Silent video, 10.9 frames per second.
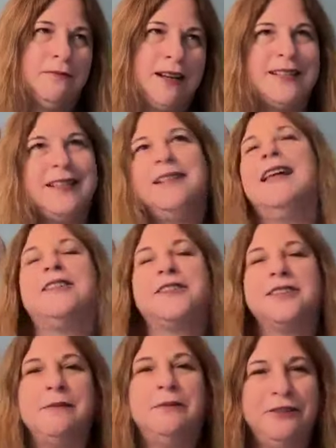I guess, in the
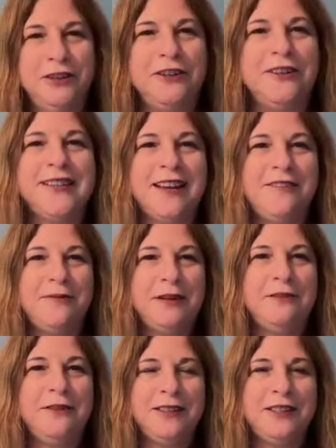last couple of years, I've been
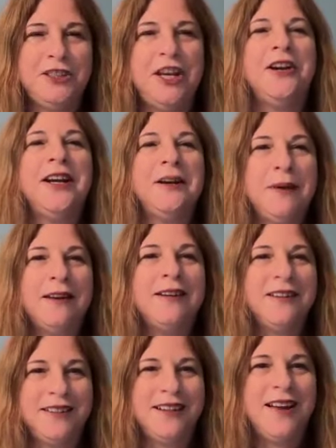really sharing about
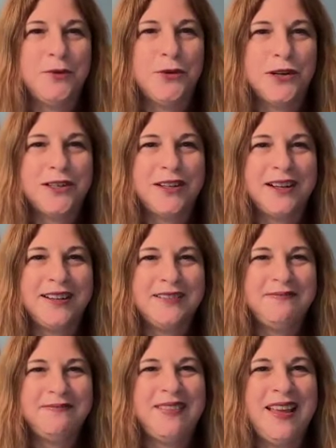it a lot more.
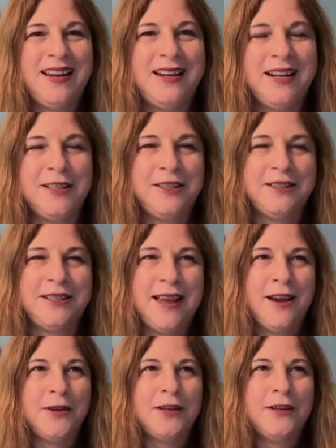And it is
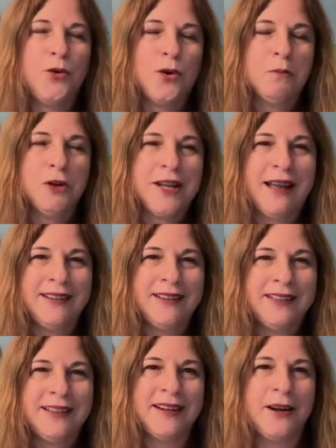now a core
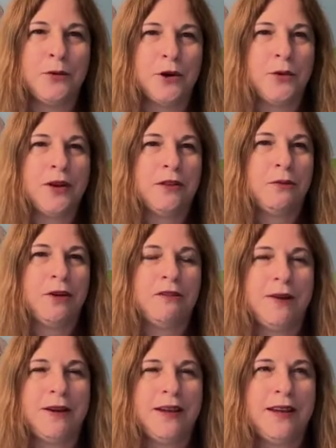modality that I work with
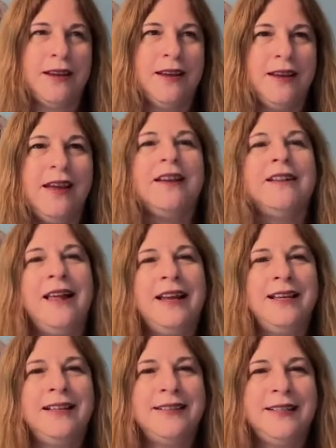my
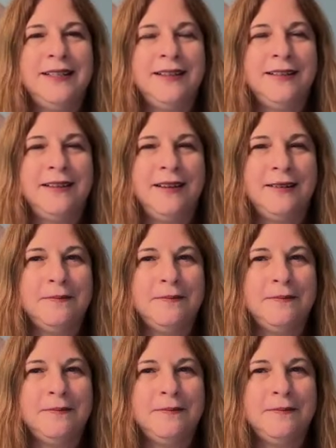clients in